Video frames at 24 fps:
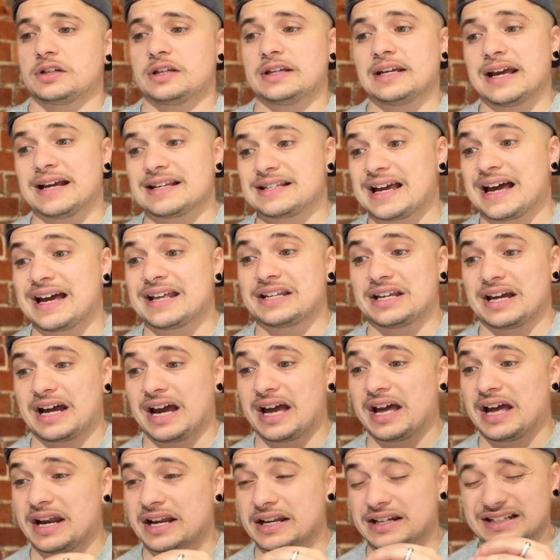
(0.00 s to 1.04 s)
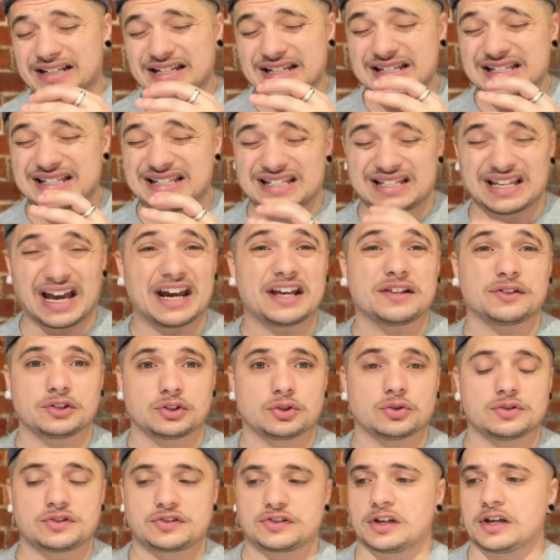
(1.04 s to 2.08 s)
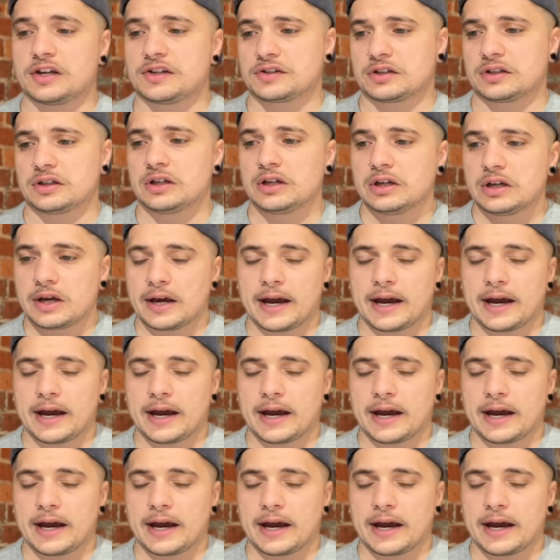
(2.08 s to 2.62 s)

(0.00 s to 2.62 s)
He has had an insanely good season.